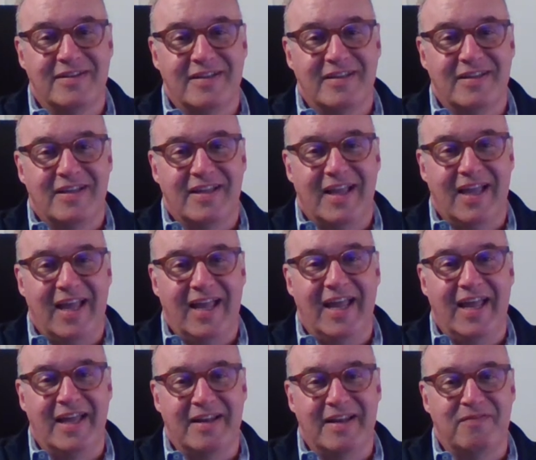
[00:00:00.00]

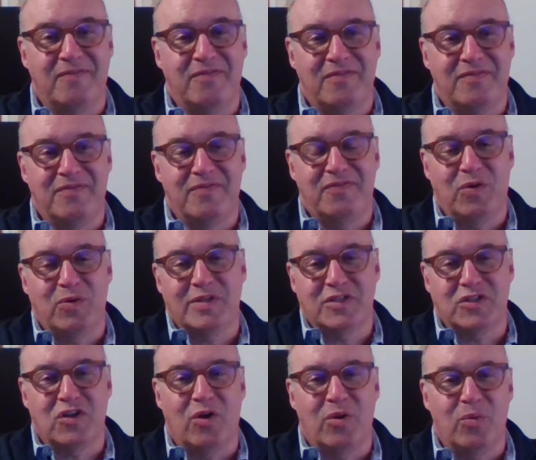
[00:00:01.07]
And
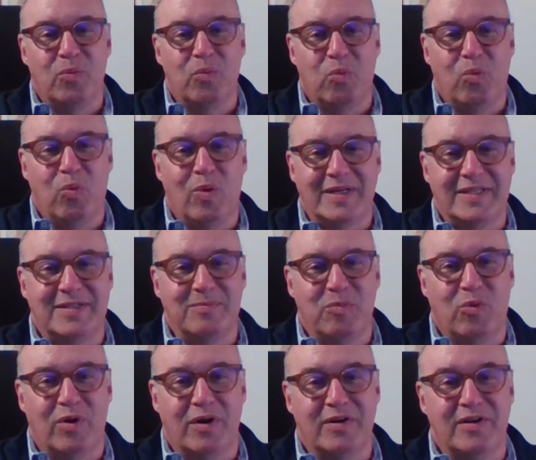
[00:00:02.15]
focus on what's
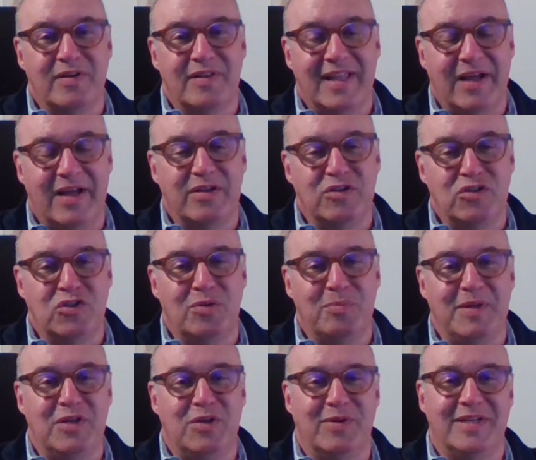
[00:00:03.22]
important that you should
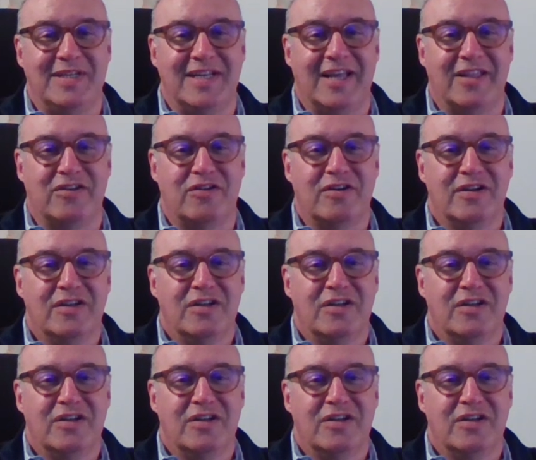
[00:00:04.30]
be doing together.